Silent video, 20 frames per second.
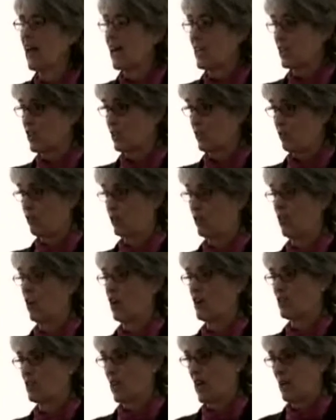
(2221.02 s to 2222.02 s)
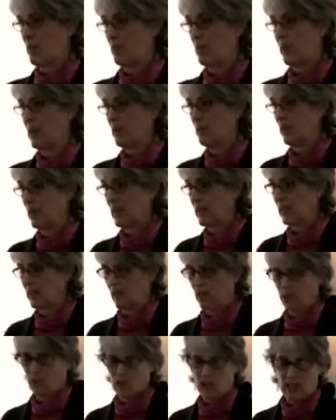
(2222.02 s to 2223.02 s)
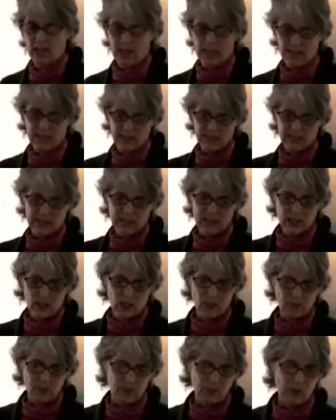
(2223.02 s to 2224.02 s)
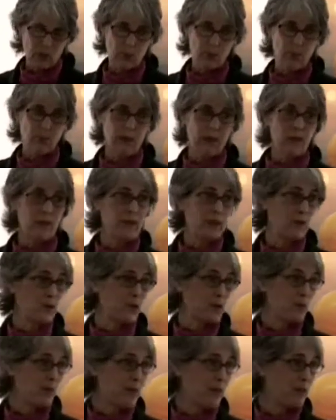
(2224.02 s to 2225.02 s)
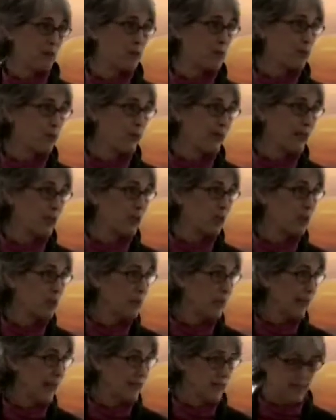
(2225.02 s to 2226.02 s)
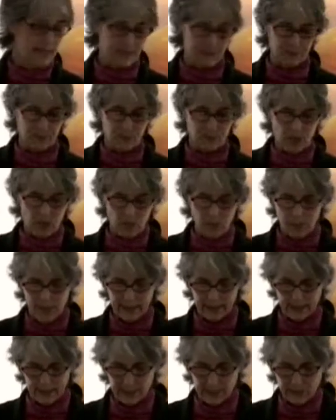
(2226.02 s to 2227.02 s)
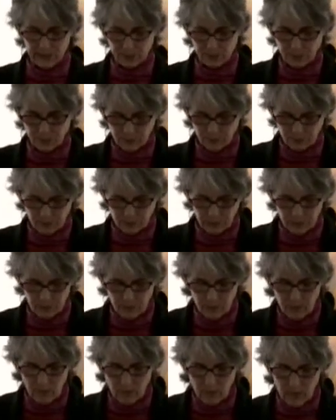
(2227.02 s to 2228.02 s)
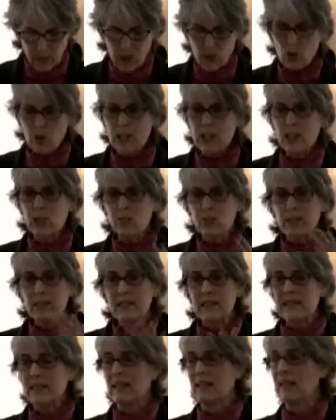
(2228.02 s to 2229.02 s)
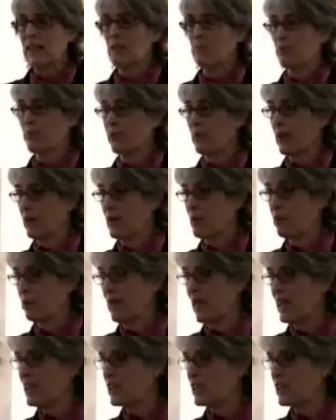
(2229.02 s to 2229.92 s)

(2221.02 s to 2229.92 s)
last for a long time, many, many years. So the prairie was made of perennial plants, mainly. So he's been studying prairie